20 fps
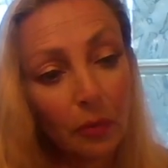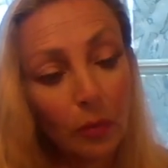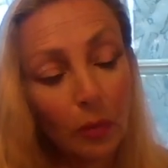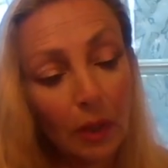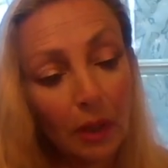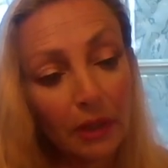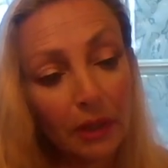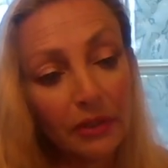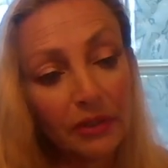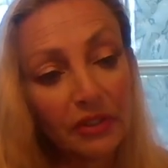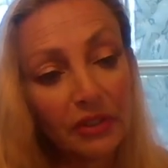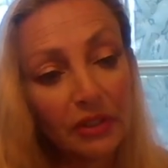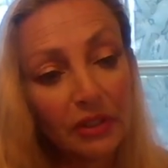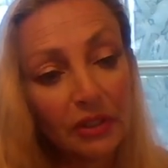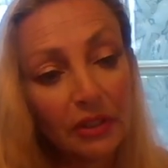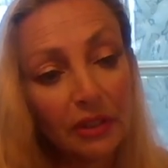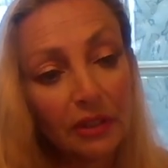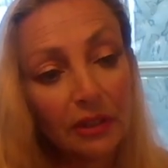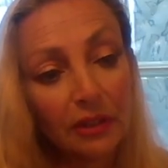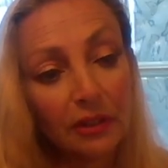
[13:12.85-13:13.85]
was
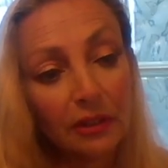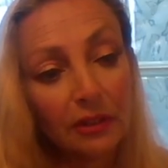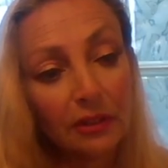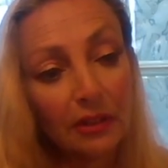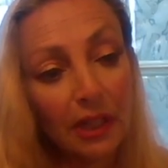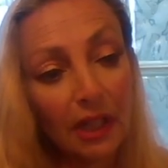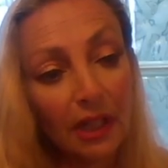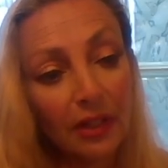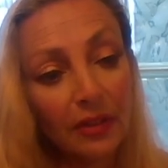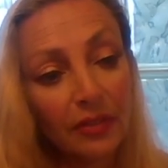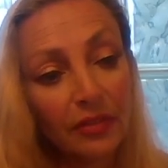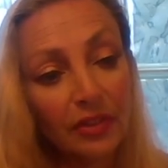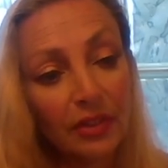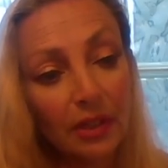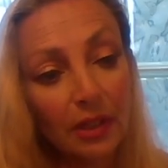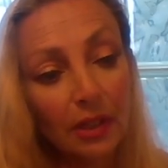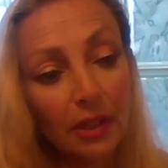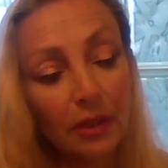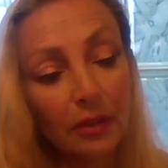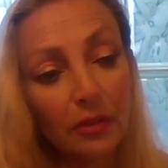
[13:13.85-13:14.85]
Dave
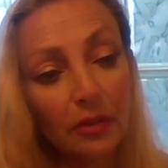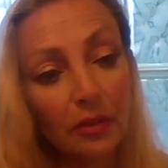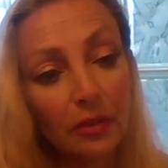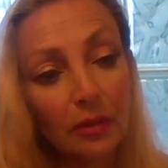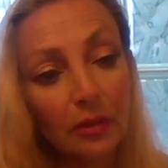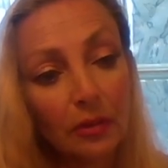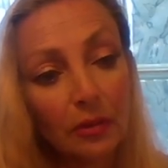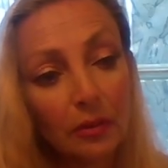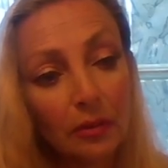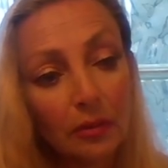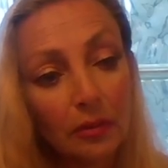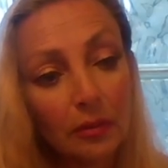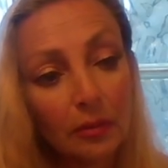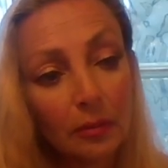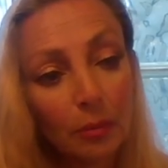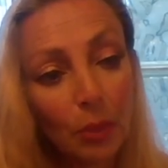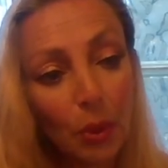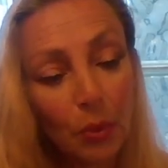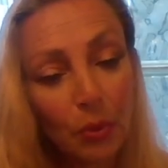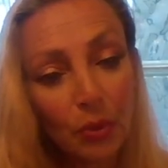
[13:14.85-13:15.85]
Zine's
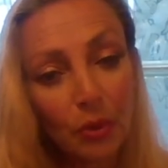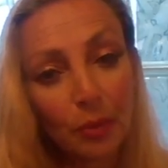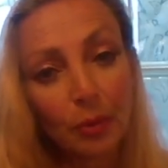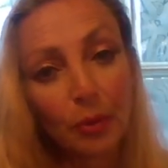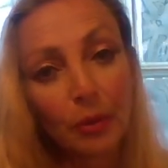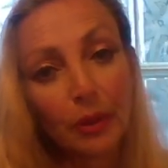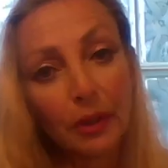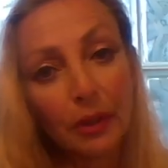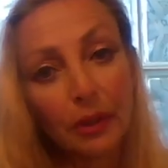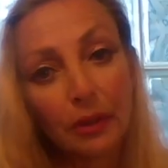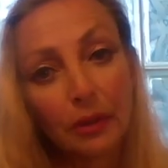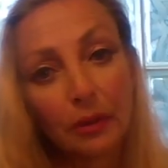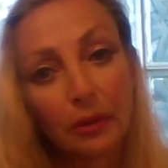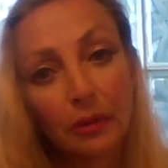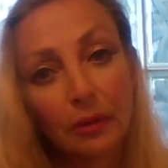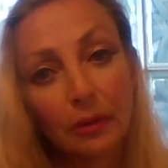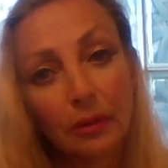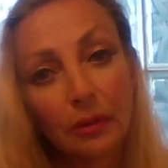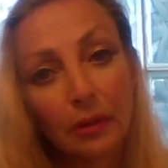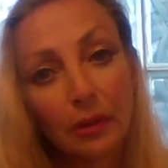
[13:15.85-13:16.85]
poster boy.
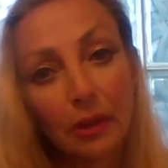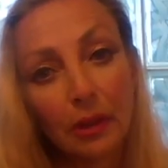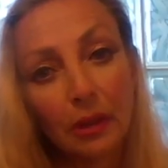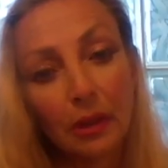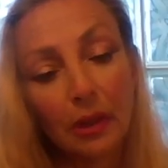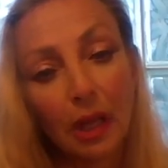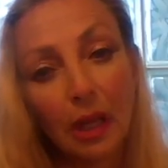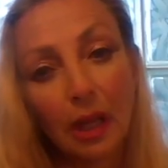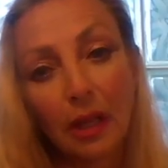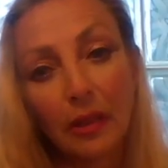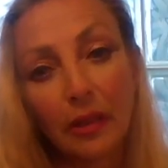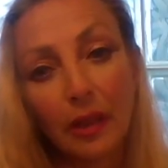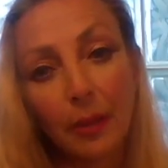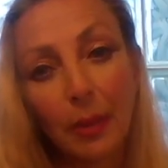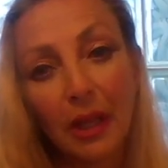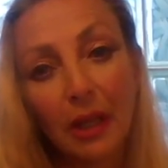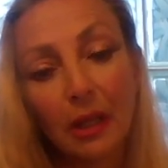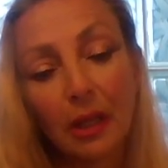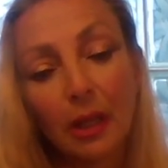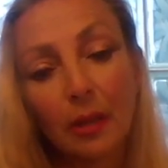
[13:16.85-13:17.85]
They
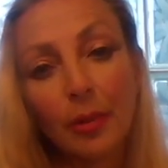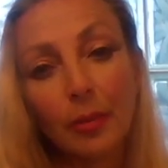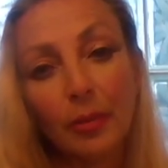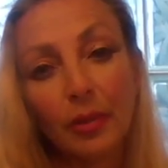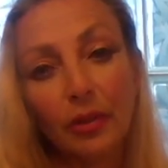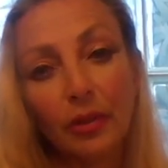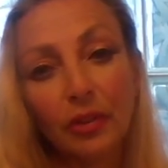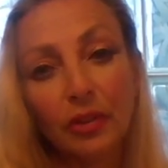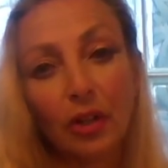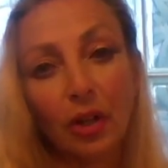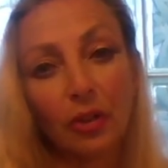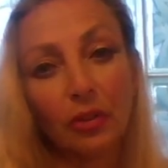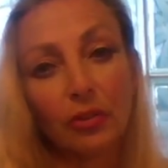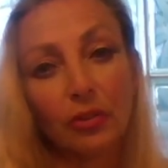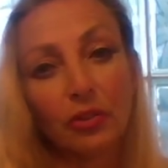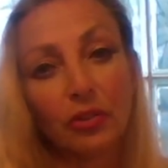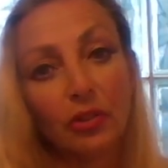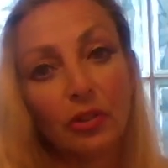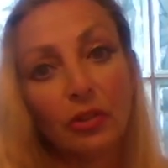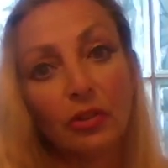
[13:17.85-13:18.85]
paid him $1 million
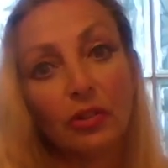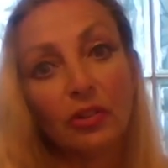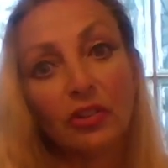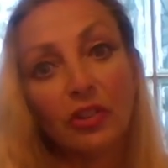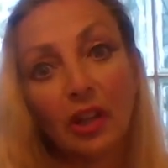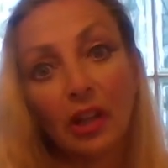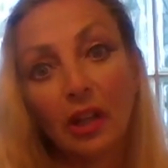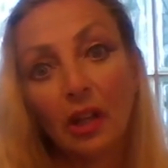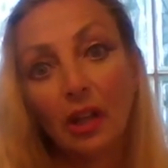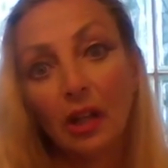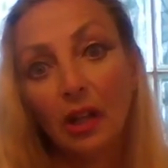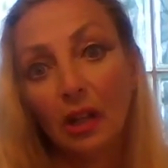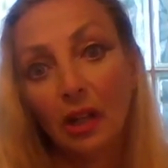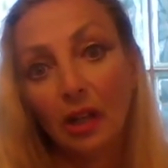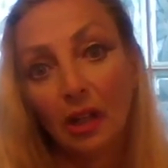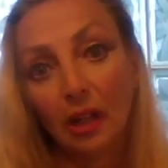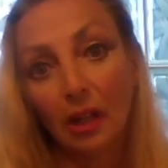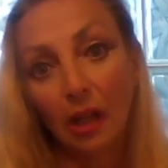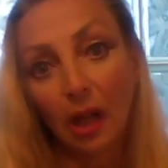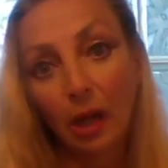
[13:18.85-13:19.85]
a year to say,
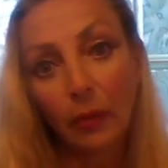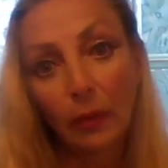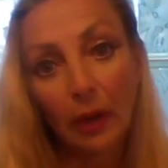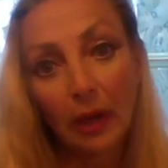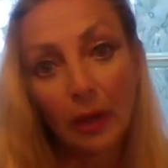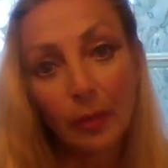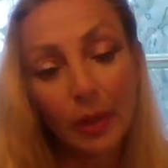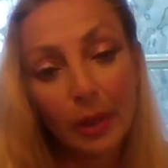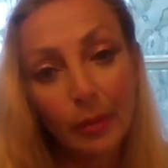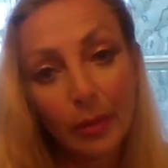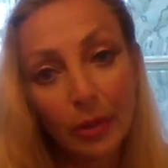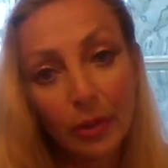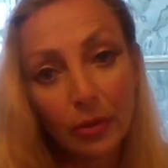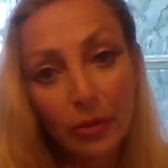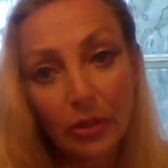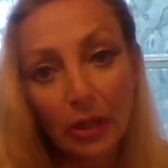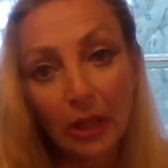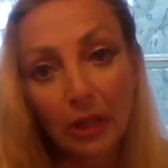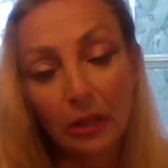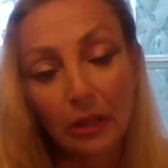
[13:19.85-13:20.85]
I ride my
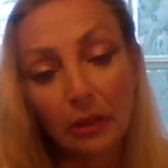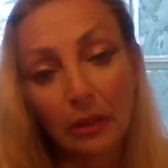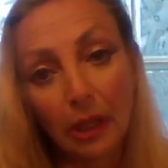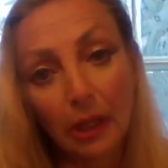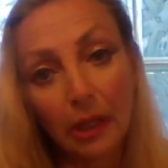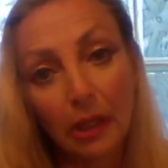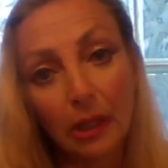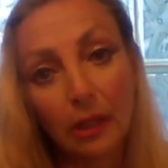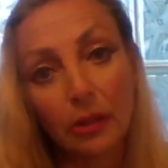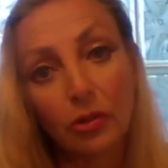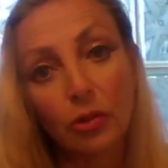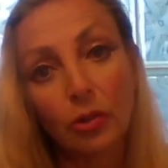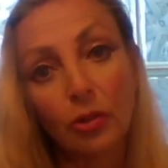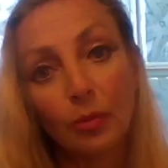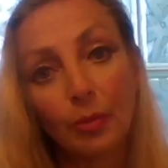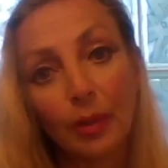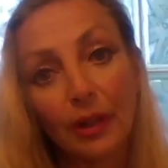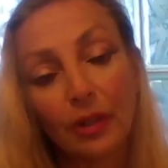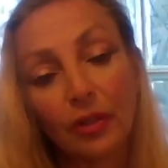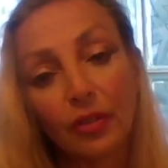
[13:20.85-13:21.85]
motorcycle and I get
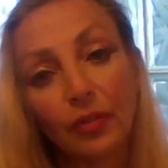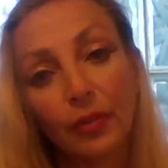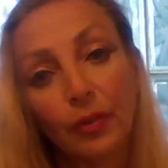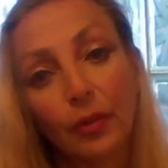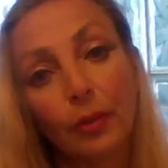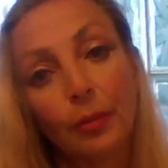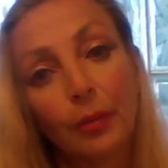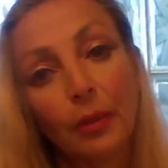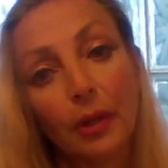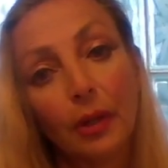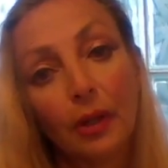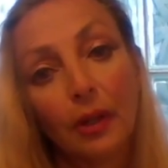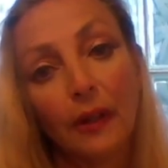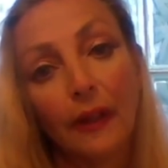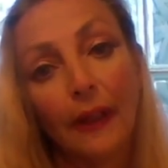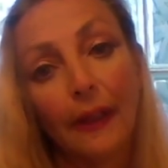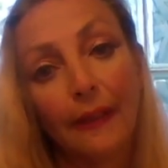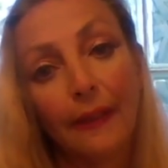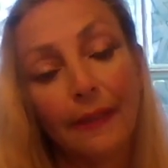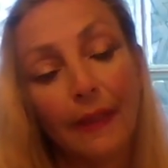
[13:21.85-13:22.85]
insured by this firm.
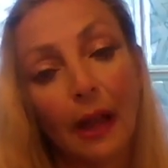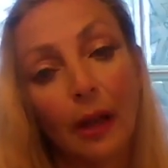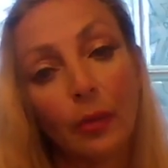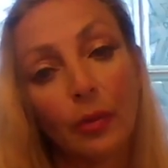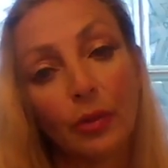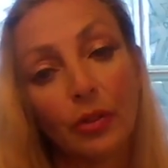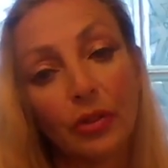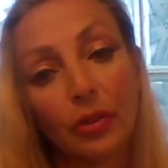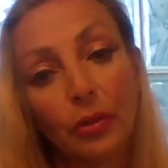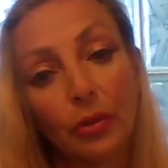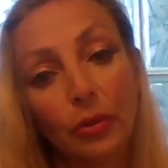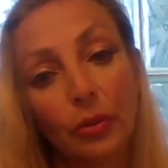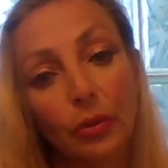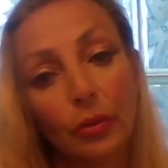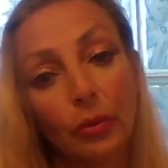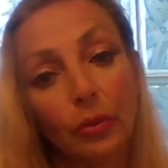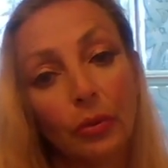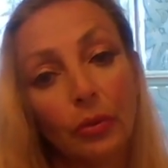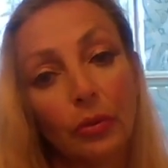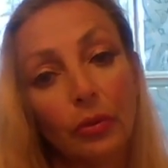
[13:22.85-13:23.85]
And that was
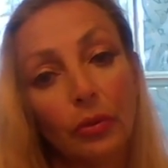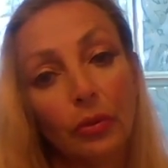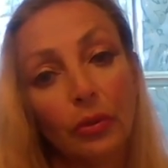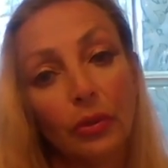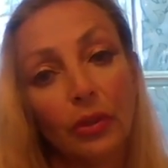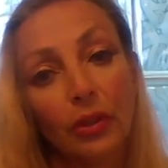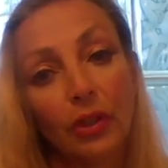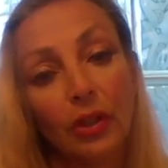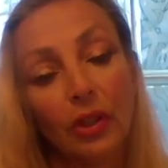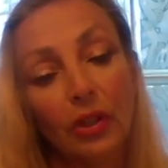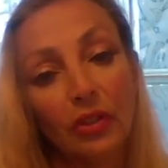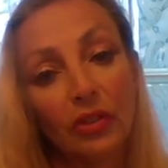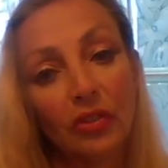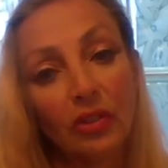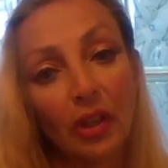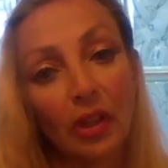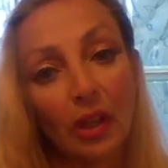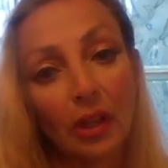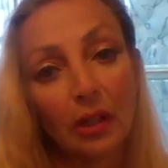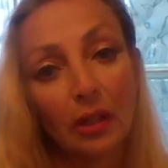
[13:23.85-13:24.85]
who he
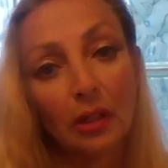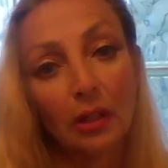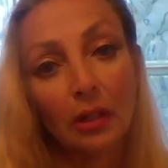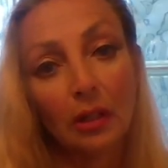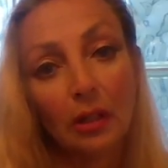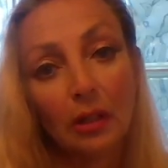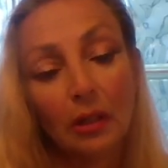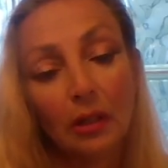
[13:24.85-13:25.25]
said